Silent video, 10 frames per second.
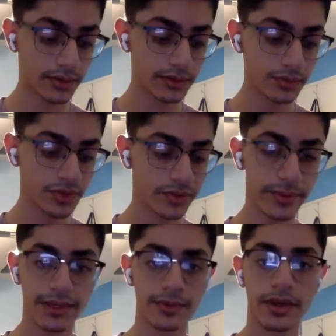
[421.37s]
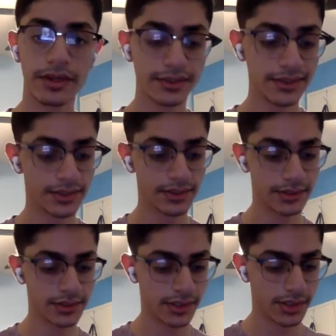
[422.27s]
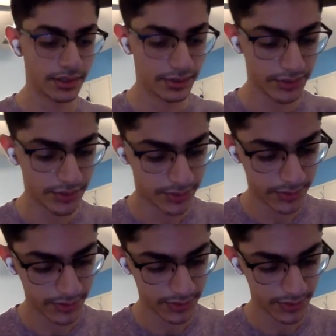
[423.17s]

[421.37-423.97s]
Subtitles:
glue, which would make it way easier to